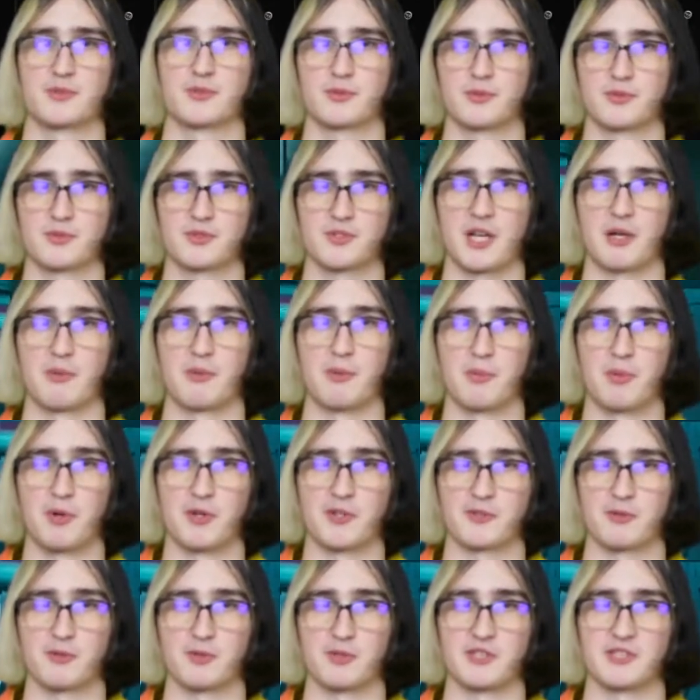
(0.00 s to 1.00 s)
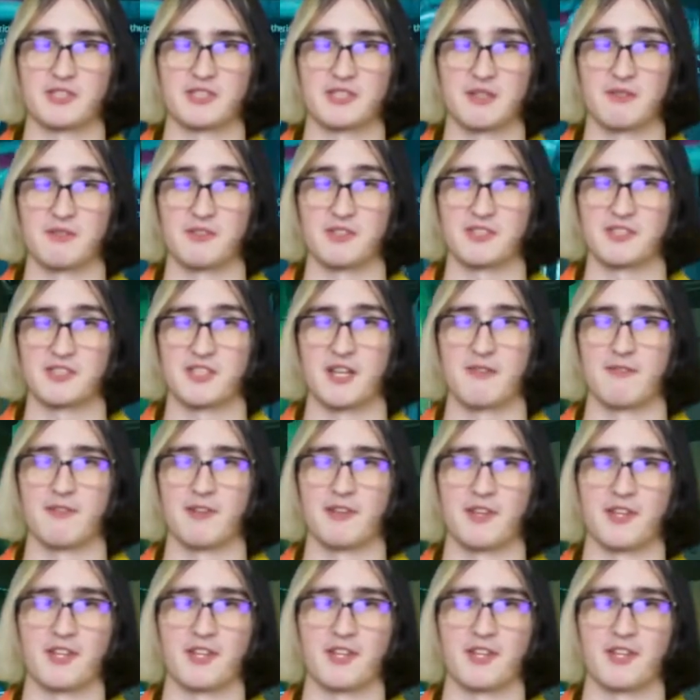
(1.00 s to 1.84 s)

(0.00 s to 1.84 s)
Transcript: Cyberpunk 2077,